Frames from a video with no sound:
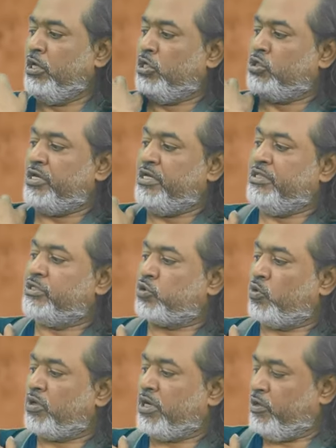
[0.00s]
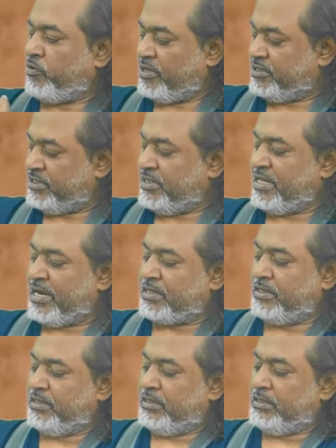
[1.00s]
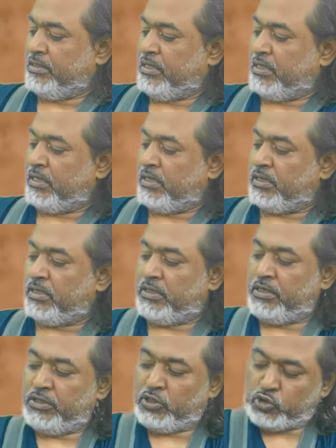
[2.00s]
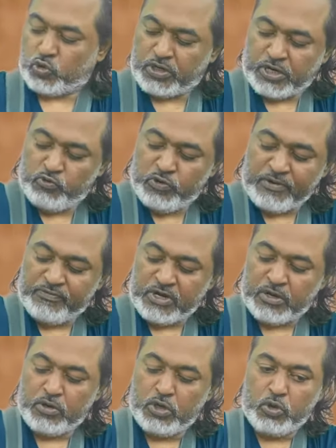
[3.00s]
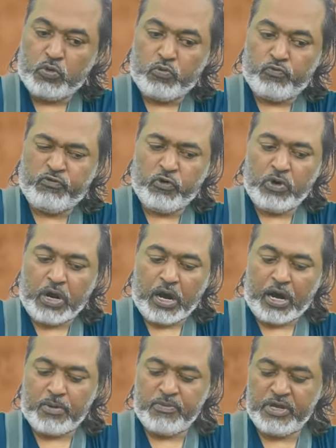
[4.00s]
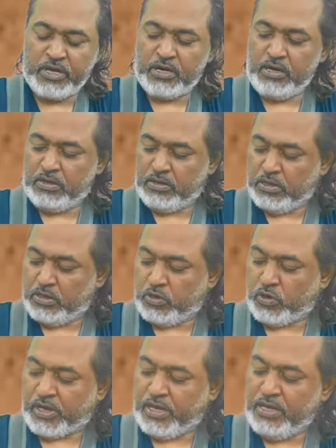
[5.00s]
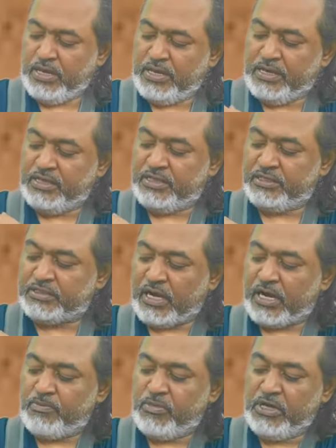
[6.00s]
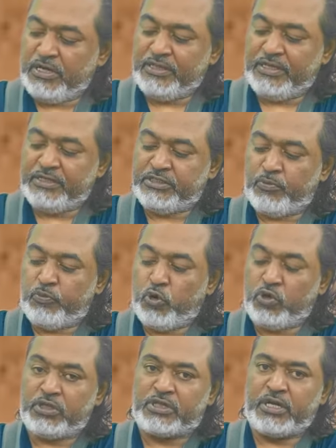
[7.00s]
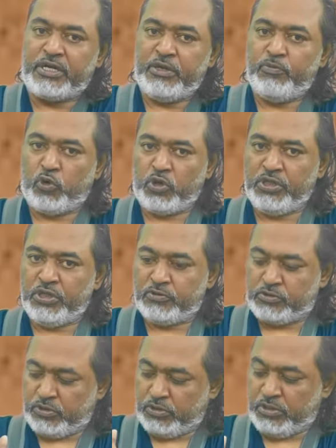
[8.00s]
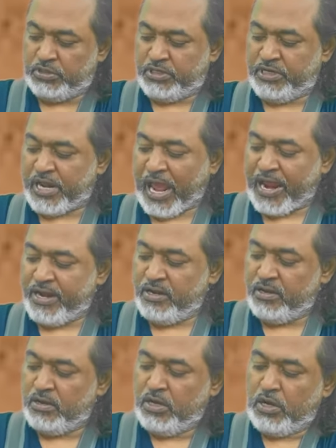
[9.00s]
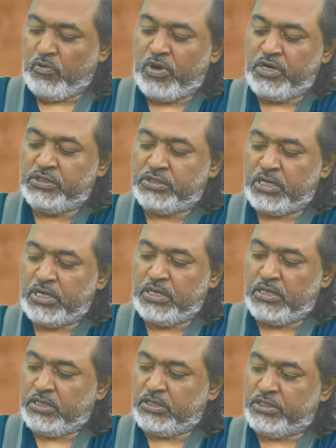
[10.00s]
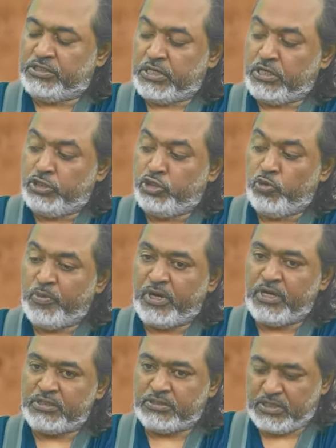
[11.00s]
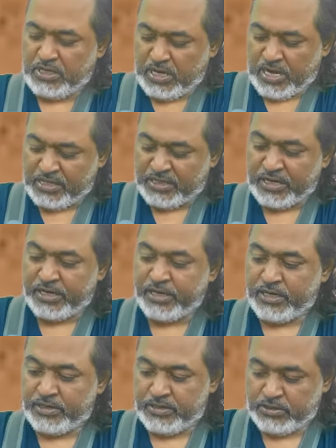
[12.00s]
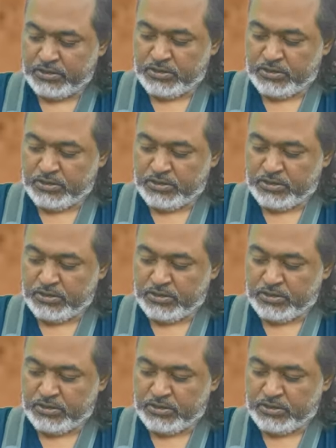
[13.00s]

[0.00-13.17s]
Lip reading: So in this shoulder you can see that in the shoulder we have the full arm here. Okay, in this arm there is a bone, 30 bone in hand. One is this humerus, and then there is